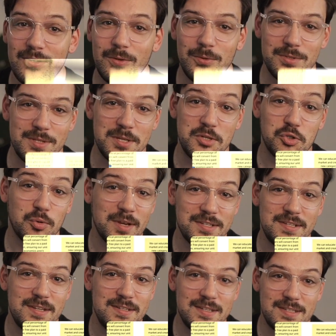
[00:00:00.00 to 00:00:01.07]
who is the
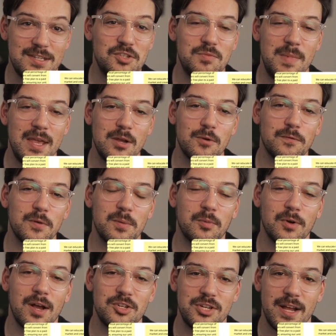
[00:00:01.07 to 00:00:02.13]
trusted decision maker for the
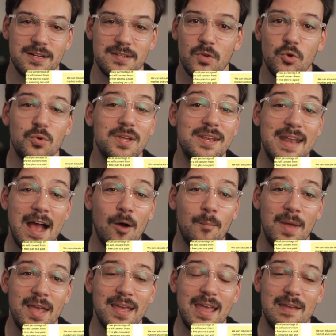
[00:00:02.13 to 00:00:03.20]
project, who can now
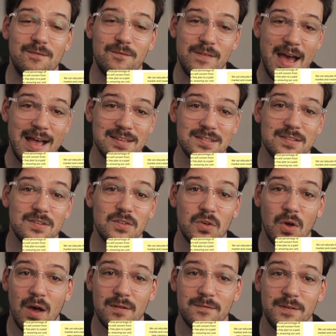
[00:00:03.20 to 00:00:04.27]
make a fast,
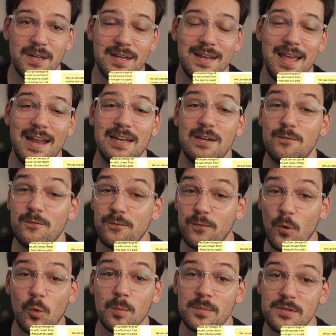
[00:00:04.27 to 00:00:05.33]
confident, and
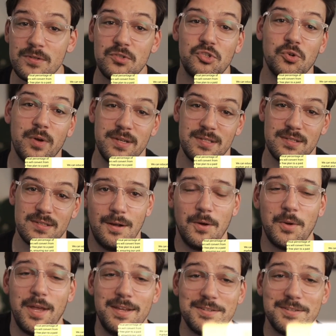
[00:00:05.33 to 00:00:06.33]
informed choice. Okay,